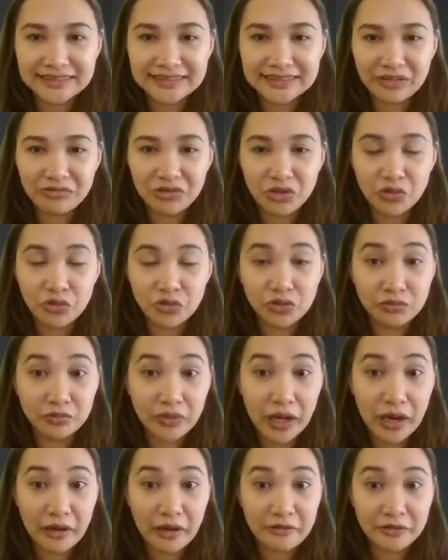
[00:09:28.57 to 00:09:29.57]
if you will
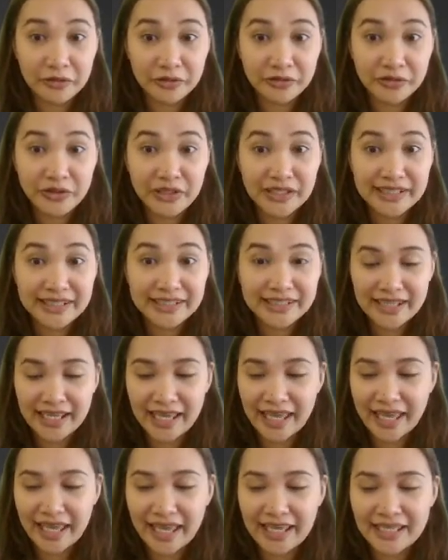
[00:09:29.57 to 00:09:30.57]
borrow
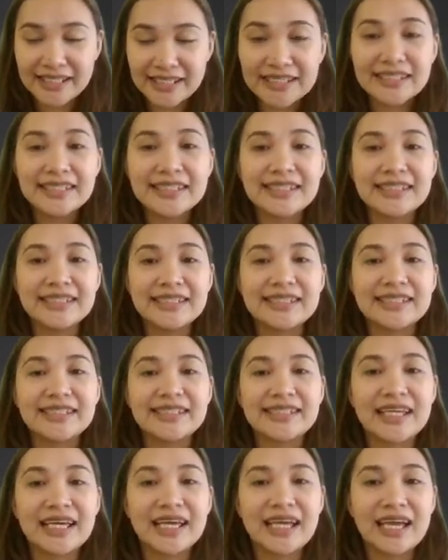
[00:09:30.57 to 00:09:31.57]
tens